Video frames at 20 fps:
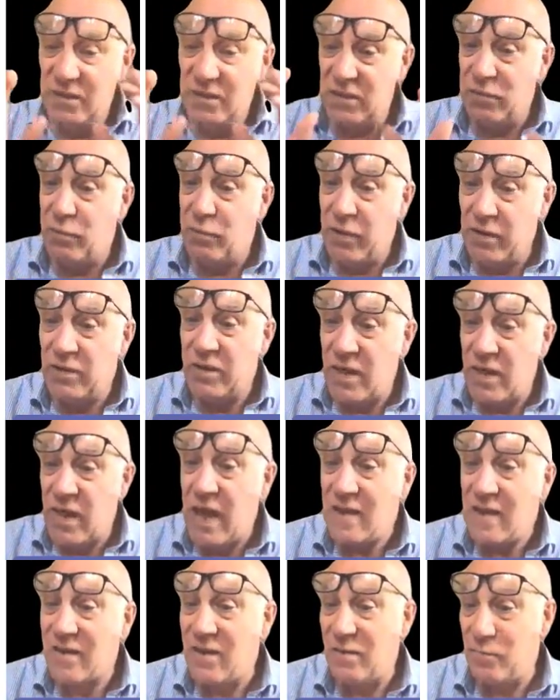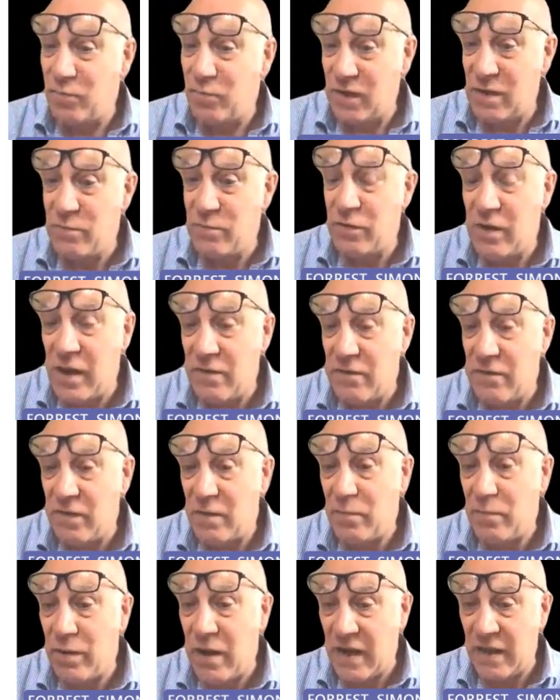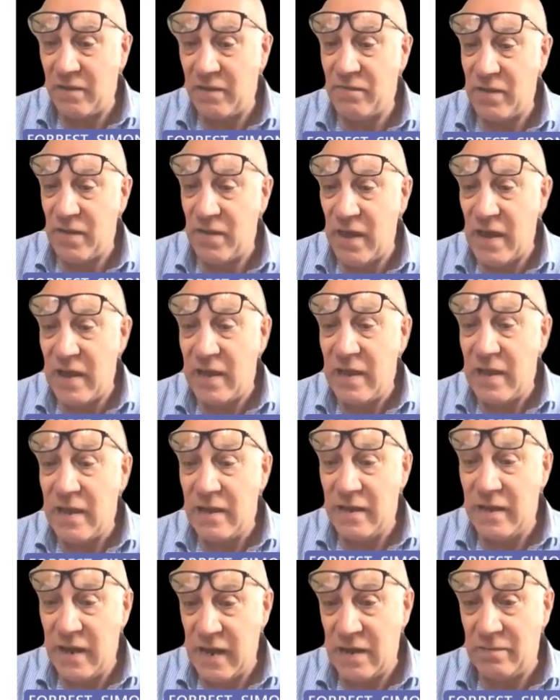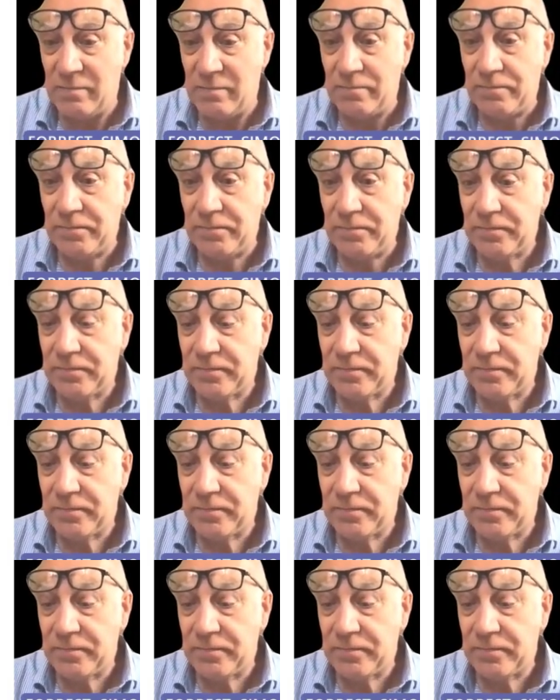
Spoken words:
So we're into that kind of preliminary level of planning for that now.